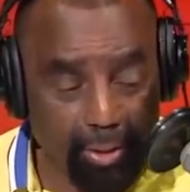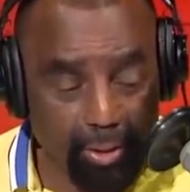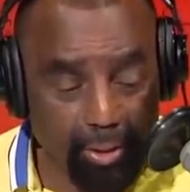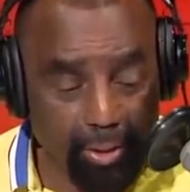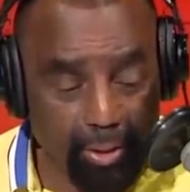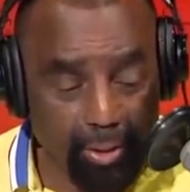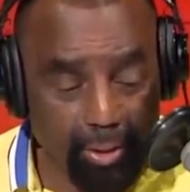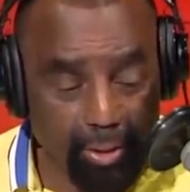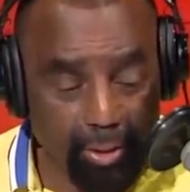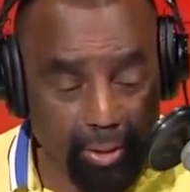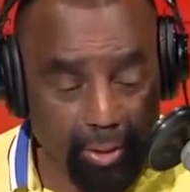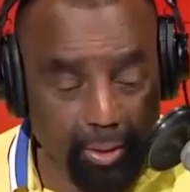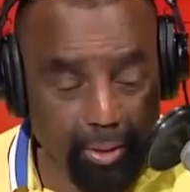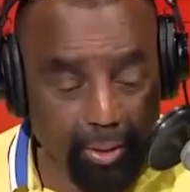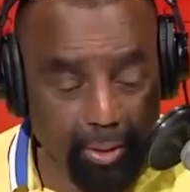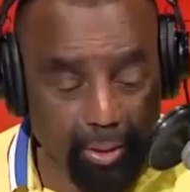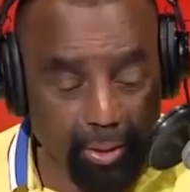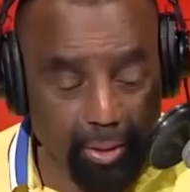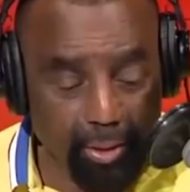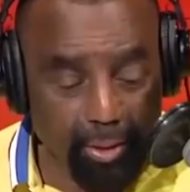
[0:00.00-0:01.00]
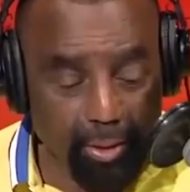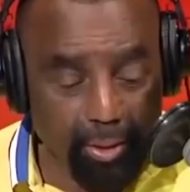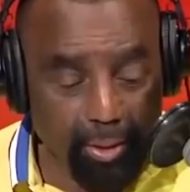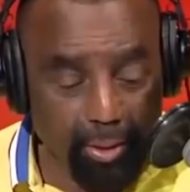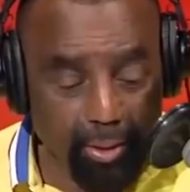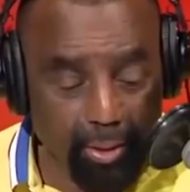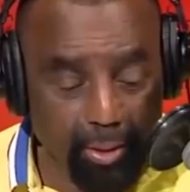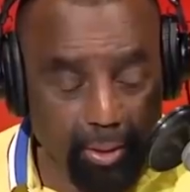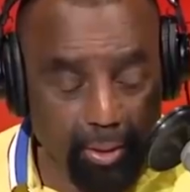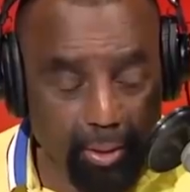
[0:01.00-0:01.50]

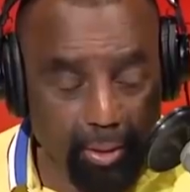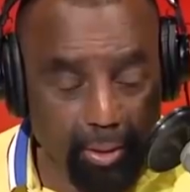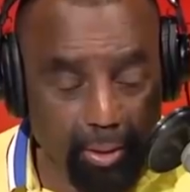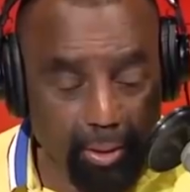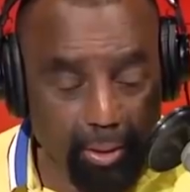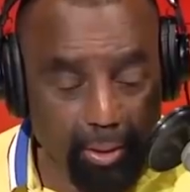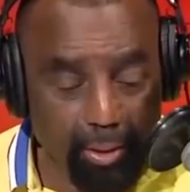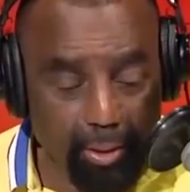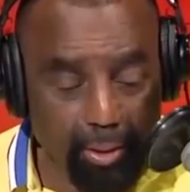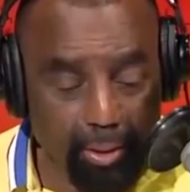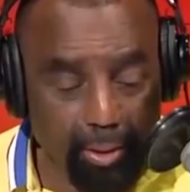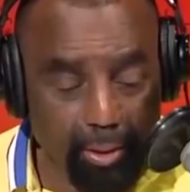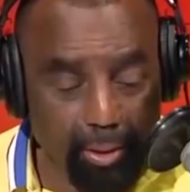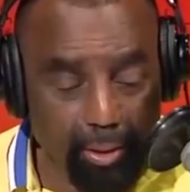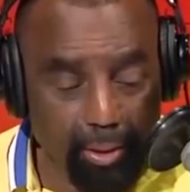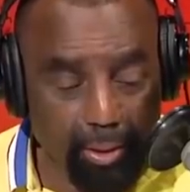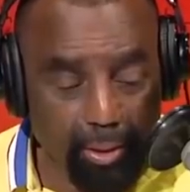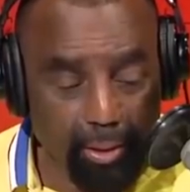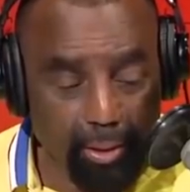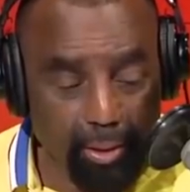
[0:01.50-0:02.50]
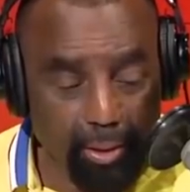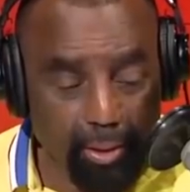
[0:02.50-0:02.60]
Nobody speaks.